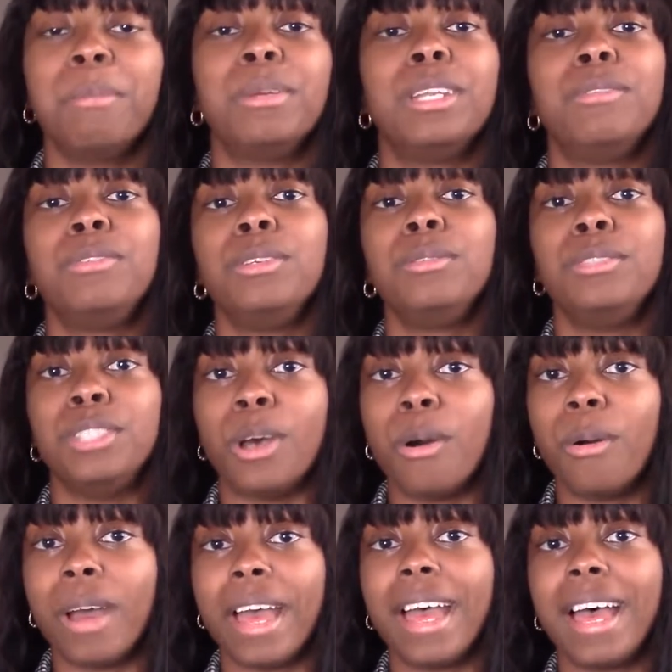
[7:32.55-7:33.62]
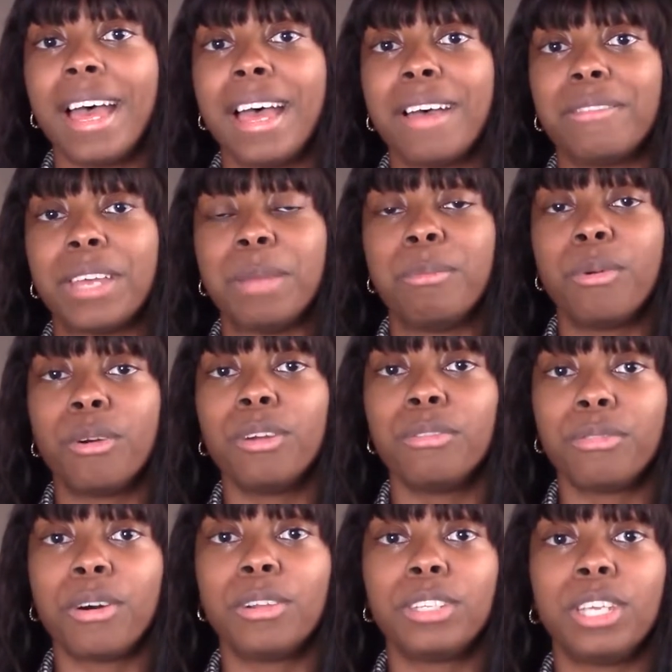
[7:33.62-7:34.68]
But if you don't have a
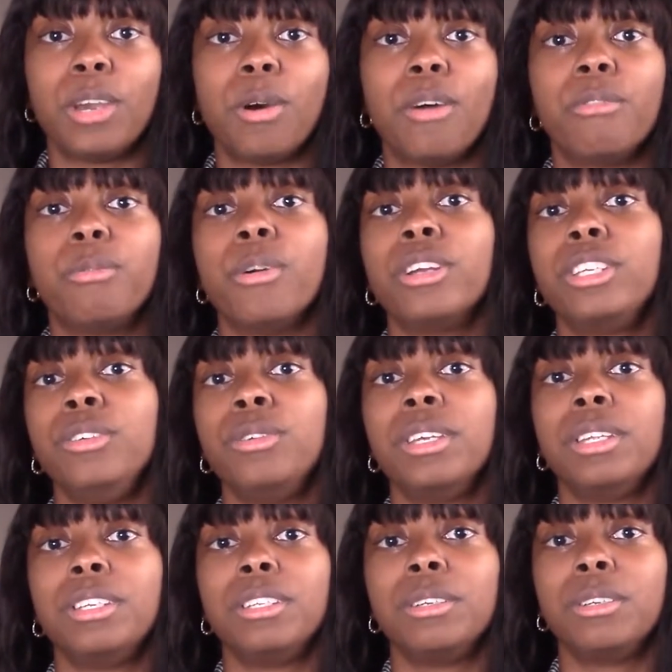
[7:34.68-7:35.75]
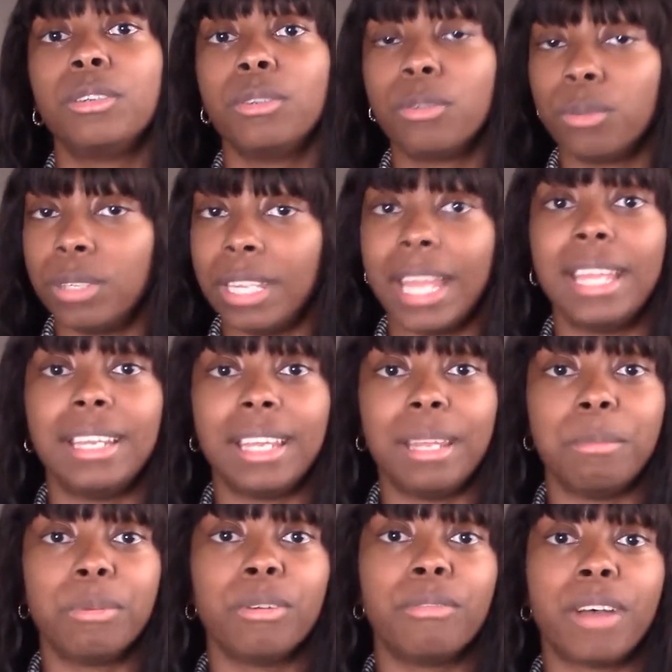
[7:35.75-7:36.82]
portfolio of work you can create
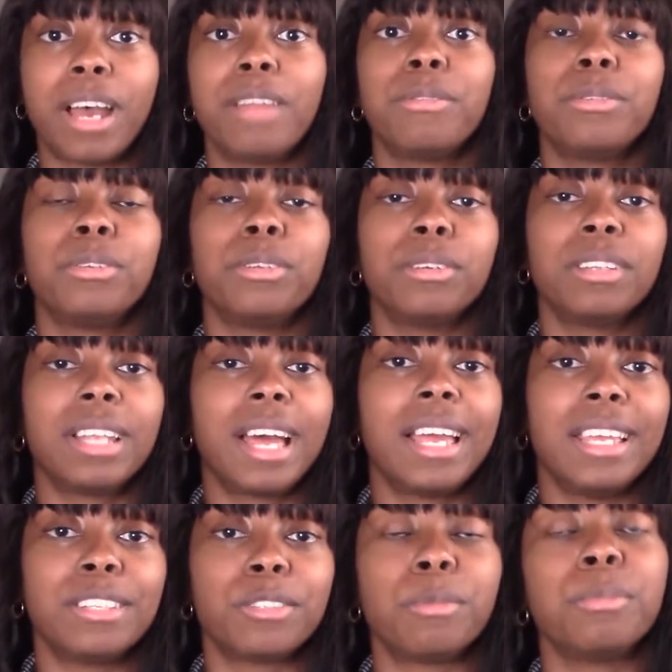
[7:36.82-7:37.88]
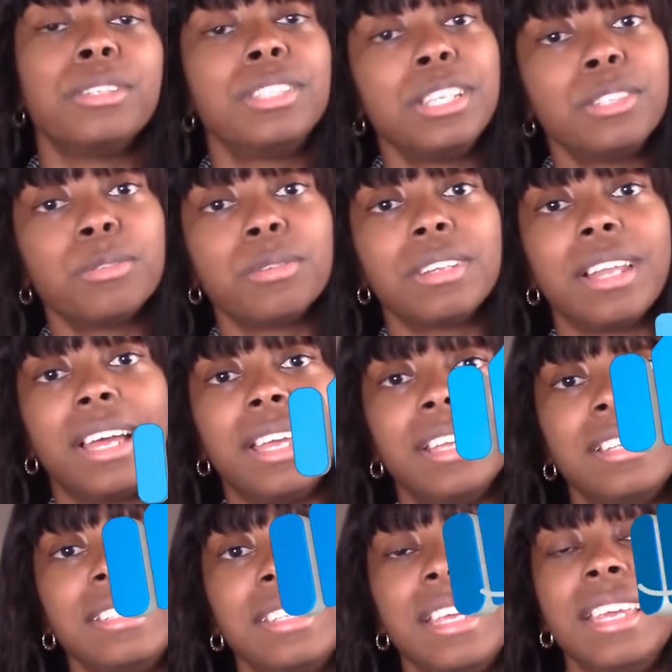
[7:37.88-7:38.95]
and provide for your clients or potential
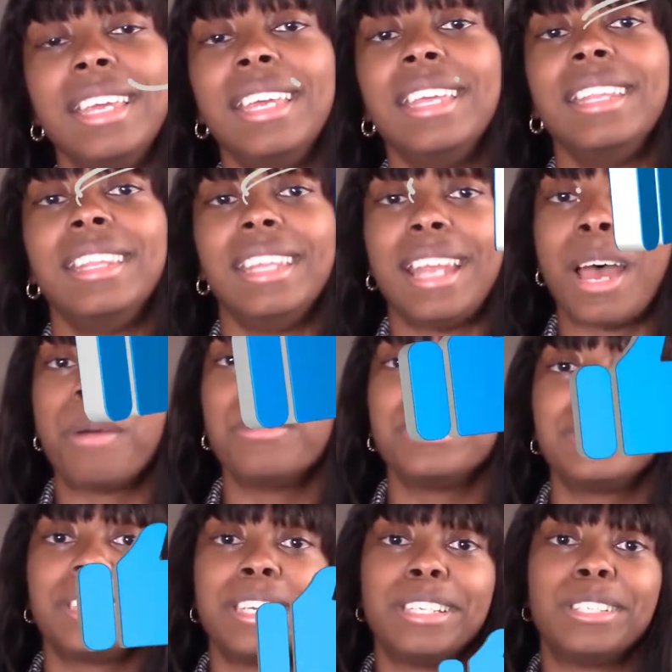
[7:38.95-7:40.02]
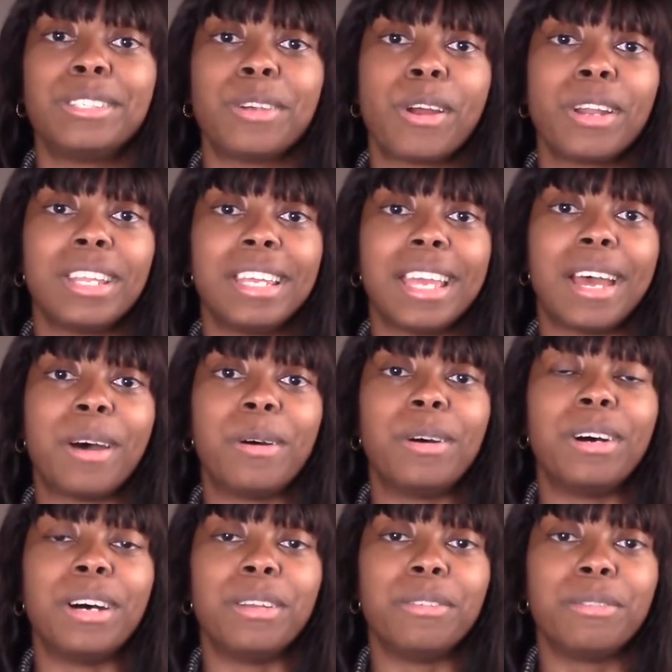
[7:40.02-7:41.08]
clients, then I would say starting out
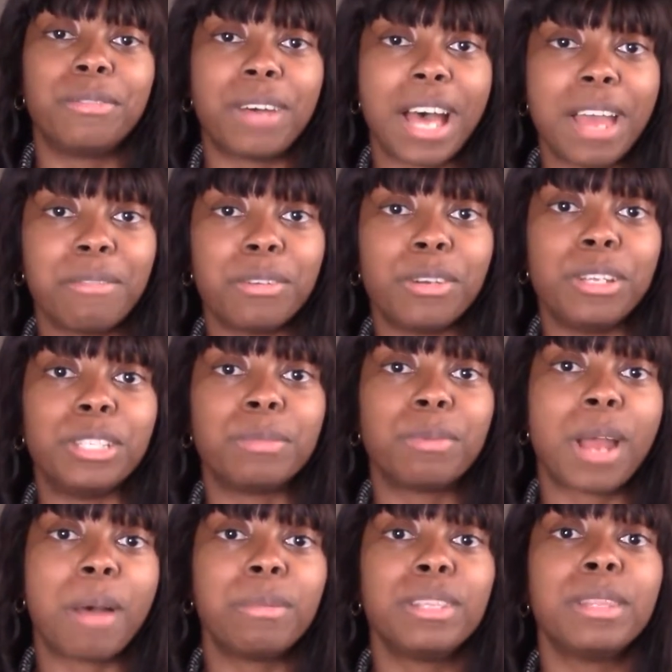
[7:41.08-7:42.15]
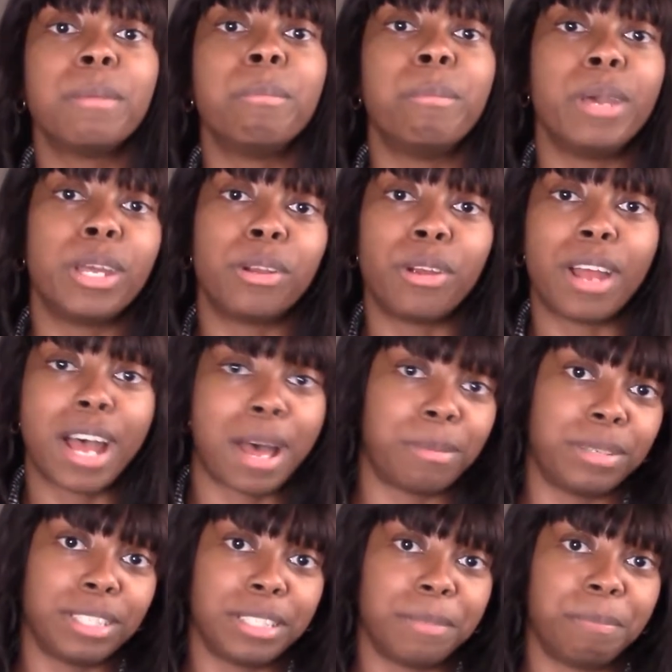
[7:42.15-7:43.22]
on Fiverr is probably the better
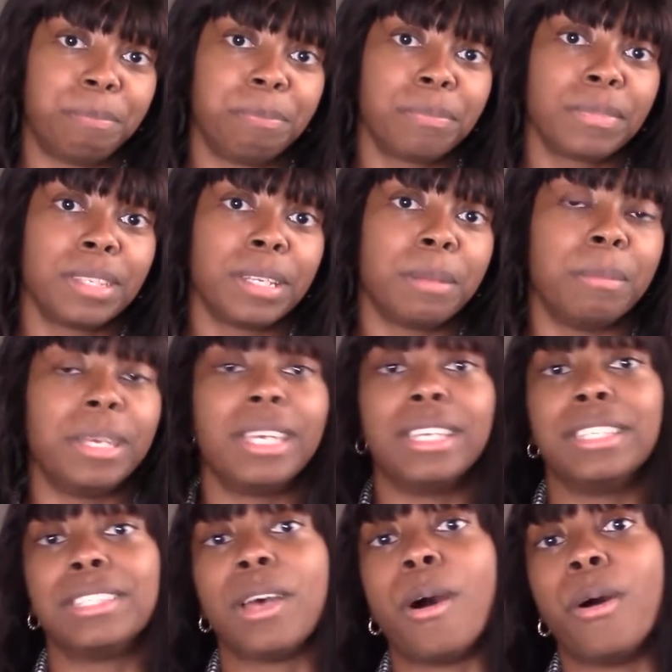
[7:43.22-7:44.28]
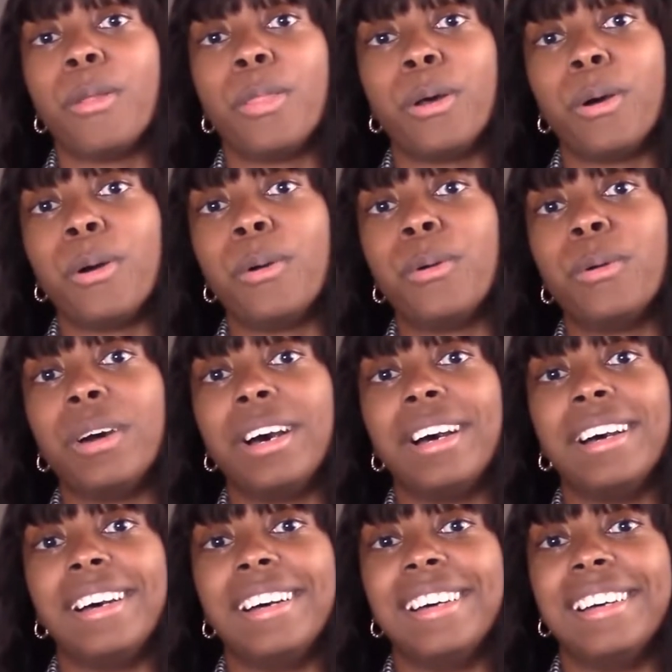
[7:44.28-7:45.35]
option, because although
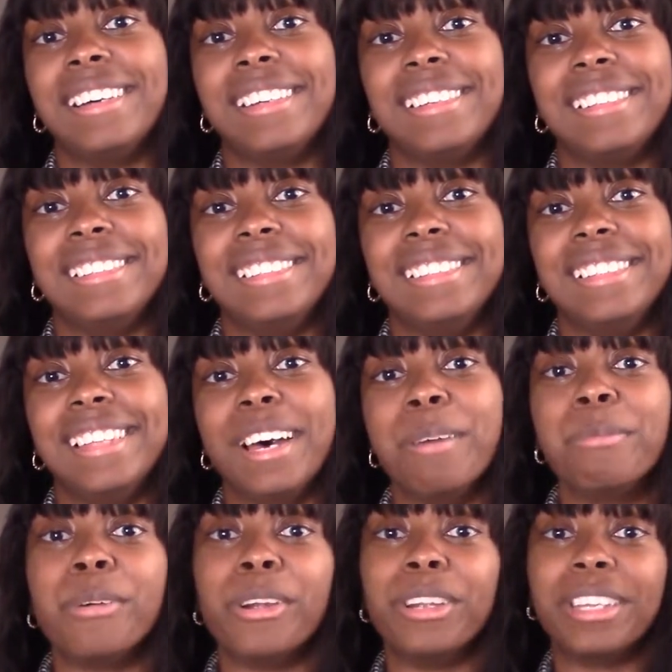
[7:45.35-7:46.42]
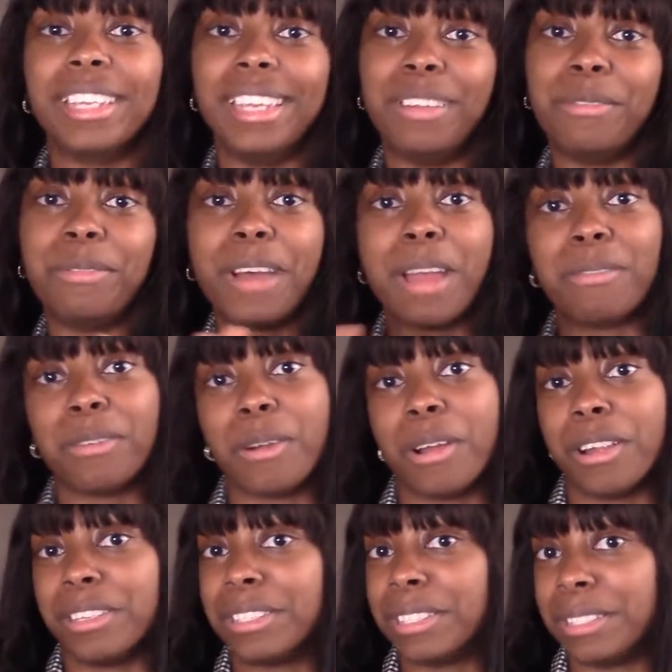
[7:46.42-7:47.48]
Upwork and
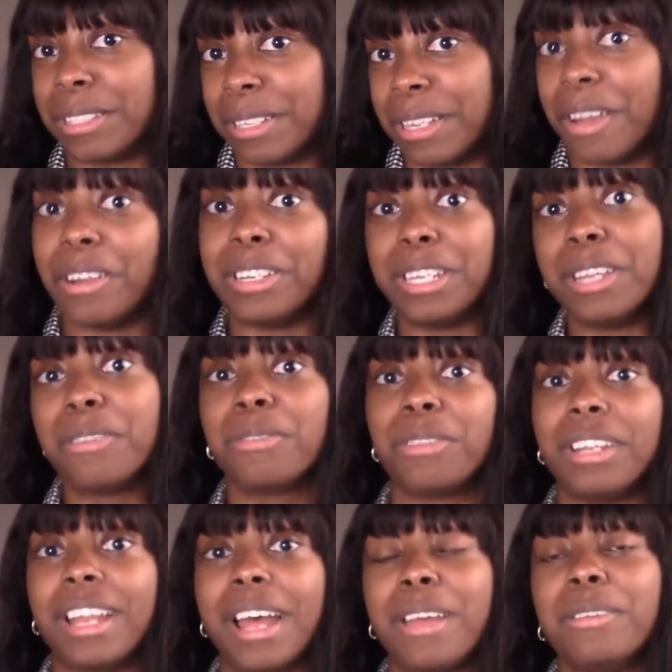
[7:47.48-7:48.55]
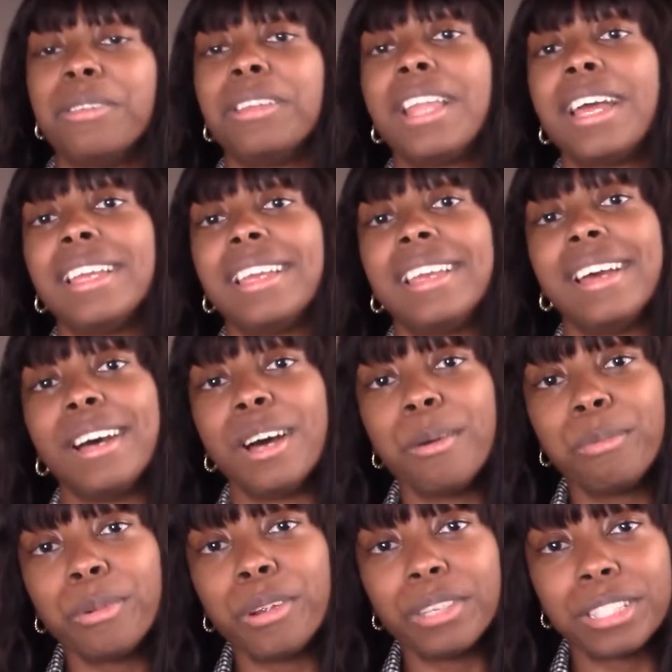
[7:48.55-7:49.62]
Fiverr are different, I feel like
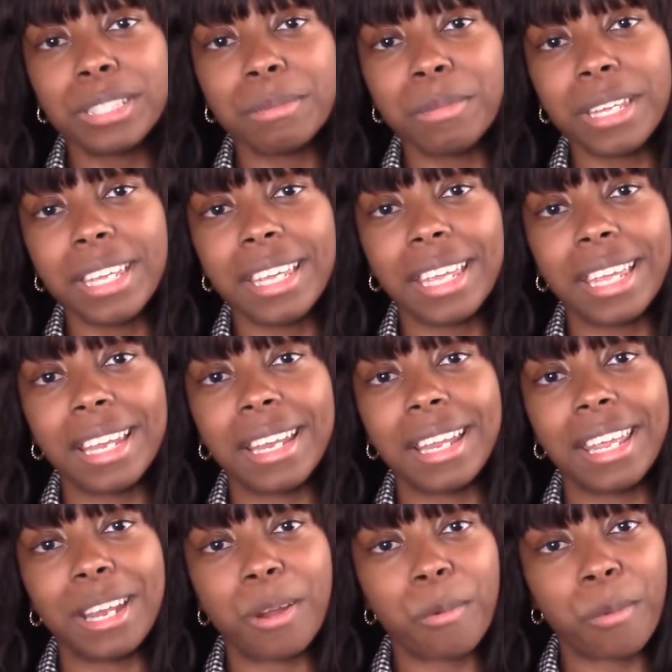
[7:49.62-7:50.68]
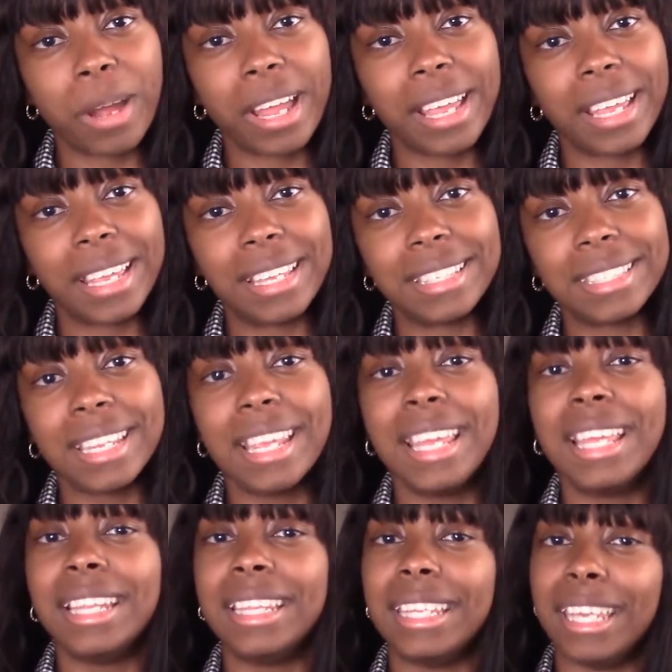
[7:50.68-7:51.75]
Upwork to me in a way is
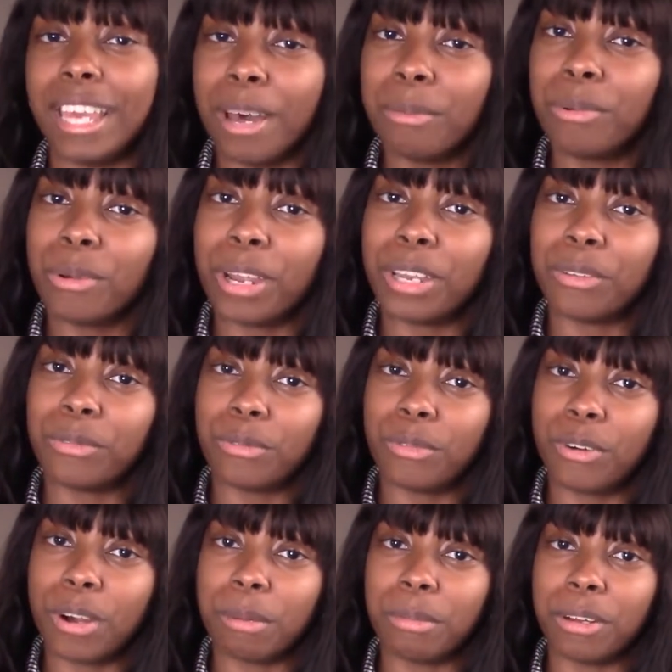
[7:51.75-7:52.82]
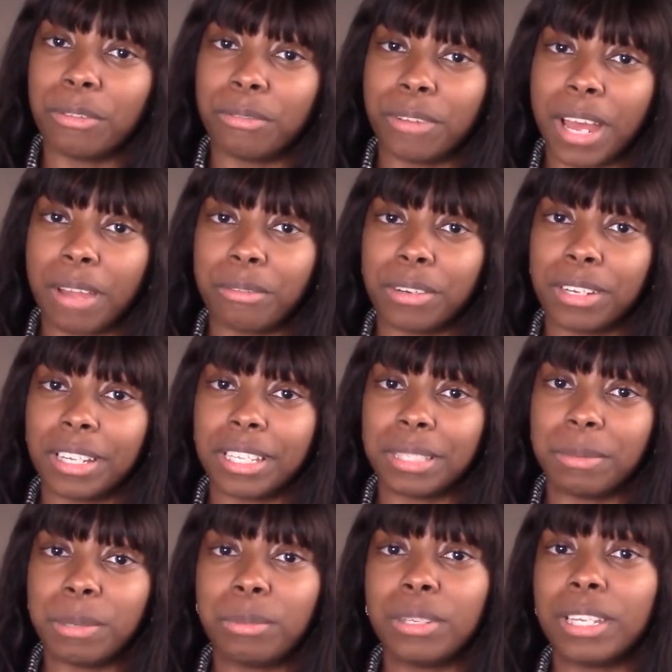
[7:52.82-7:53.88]
the upgraded form of Fiverr,
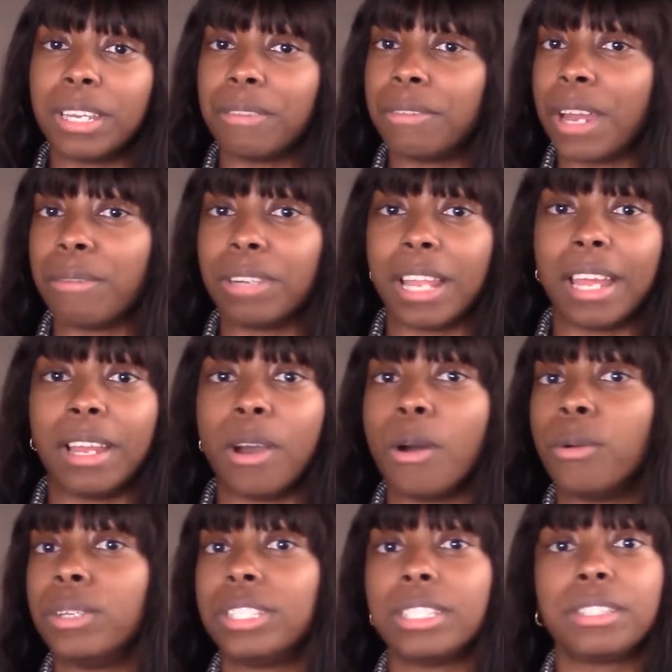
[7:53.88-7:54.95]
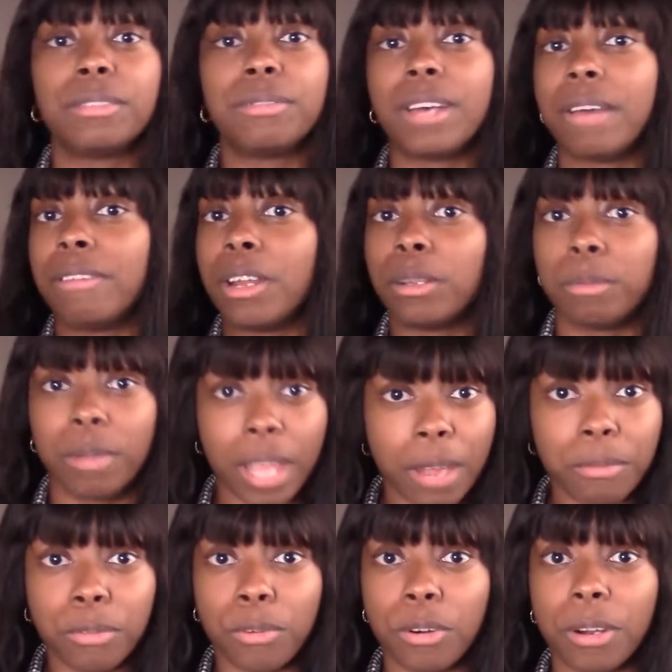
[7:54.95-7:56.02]
because people look at Fiverr like, oh, it's just a $5
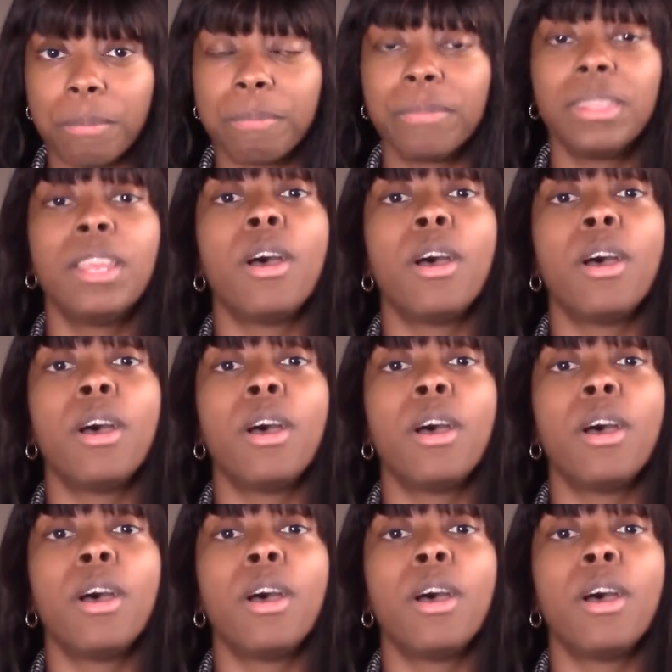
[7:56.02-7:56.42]
platform.